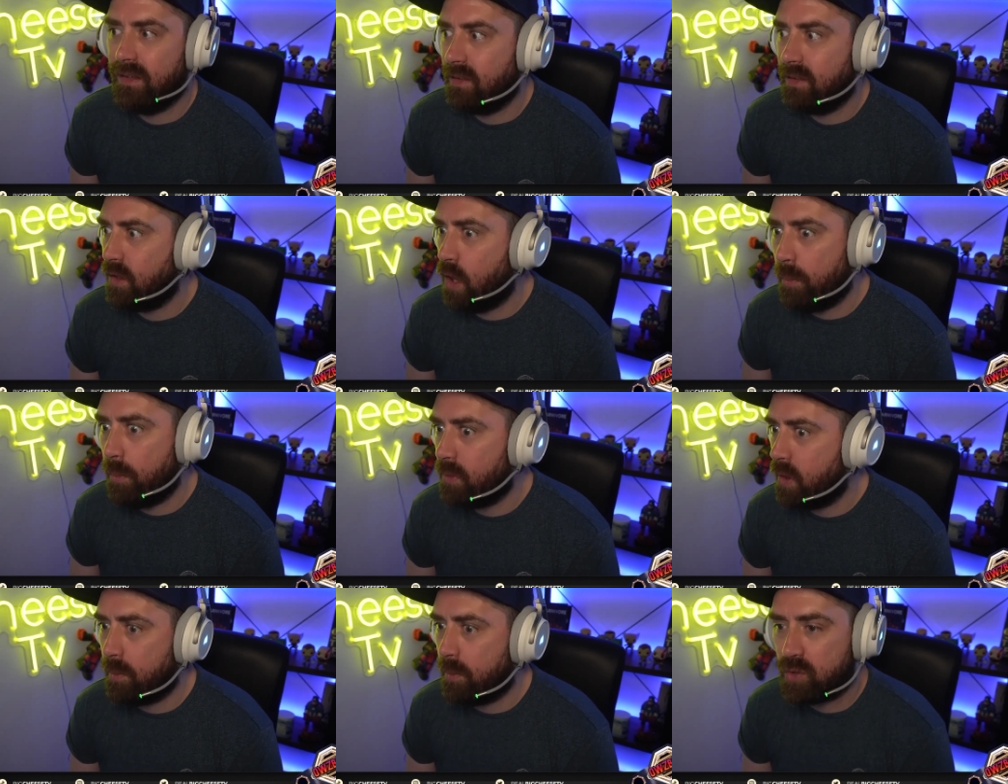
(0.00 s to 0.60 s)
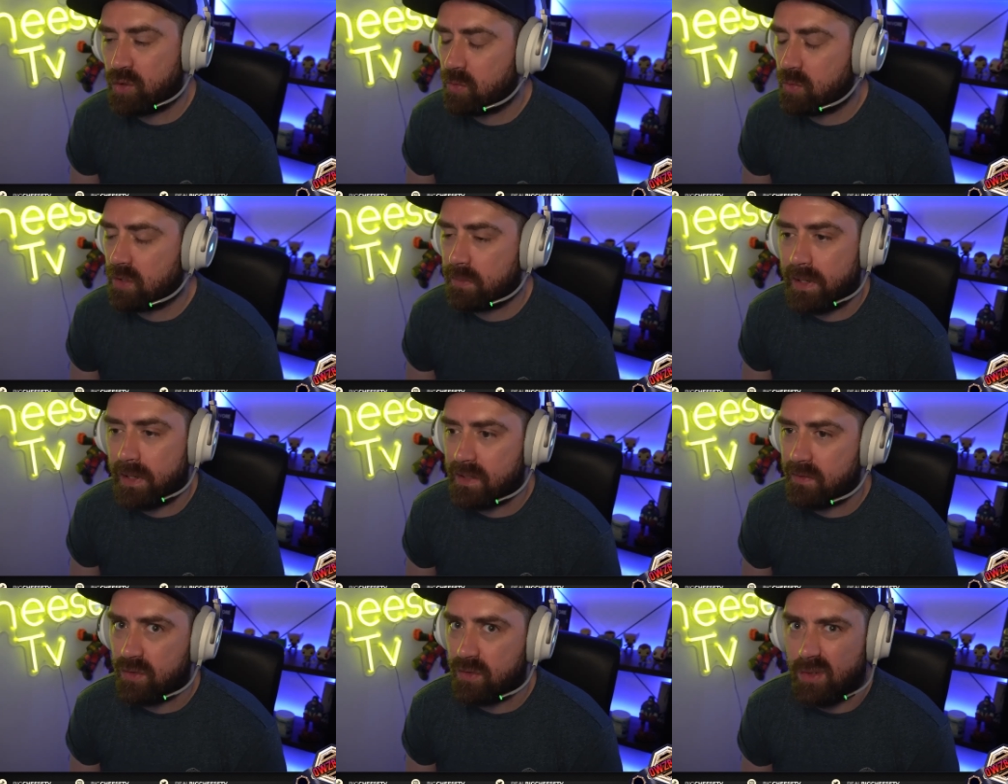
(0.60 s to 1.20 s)
not not much more
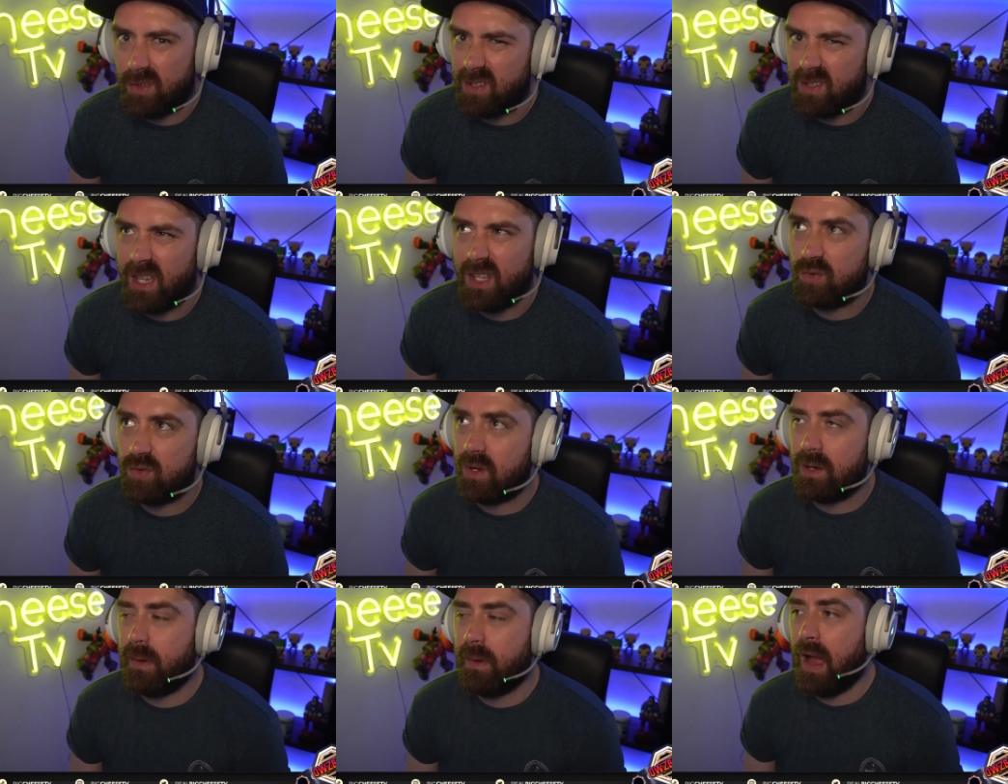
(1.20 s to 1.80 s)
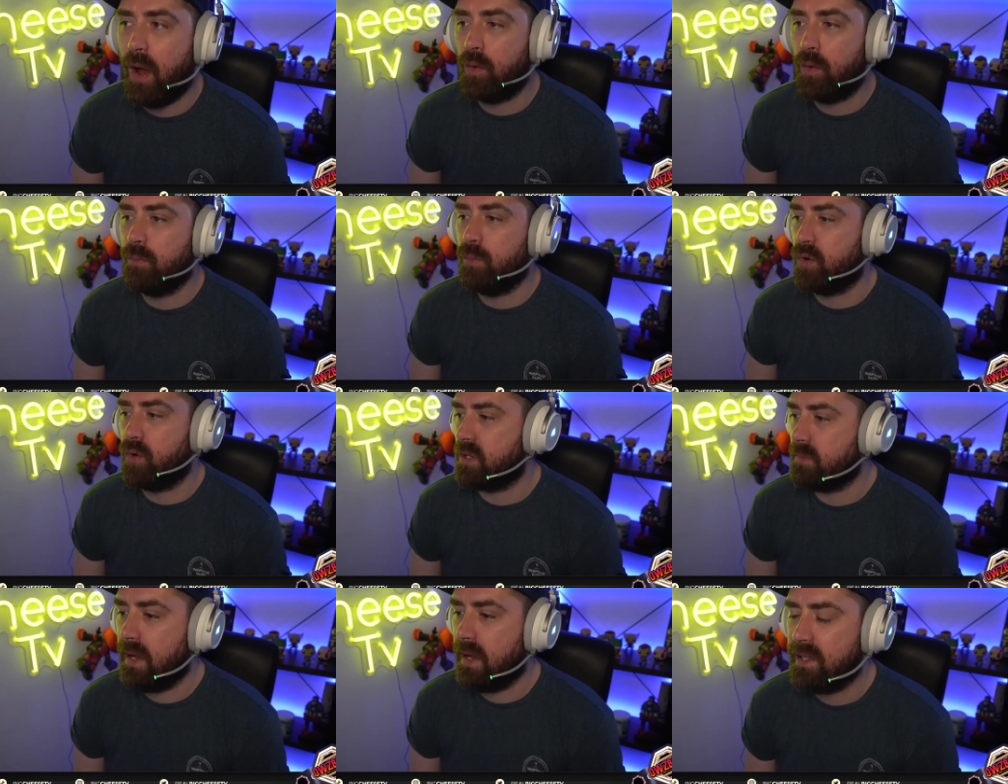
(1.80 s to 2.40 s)
expensive at all, 10, 20 pound more
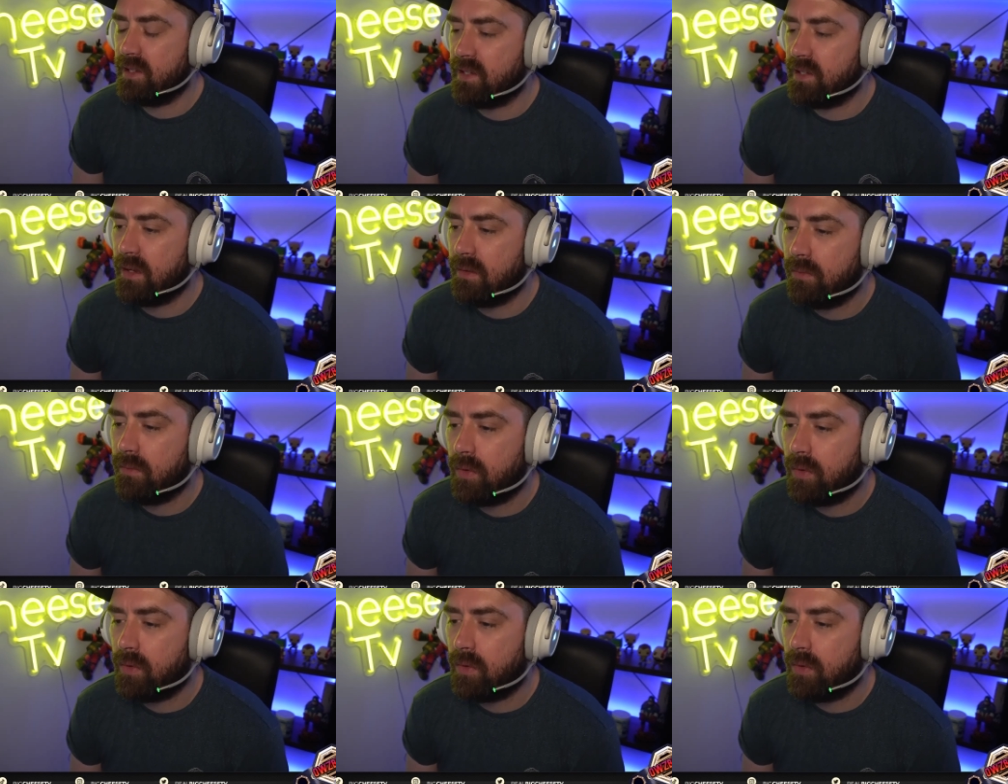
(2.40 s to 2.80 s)
expensive.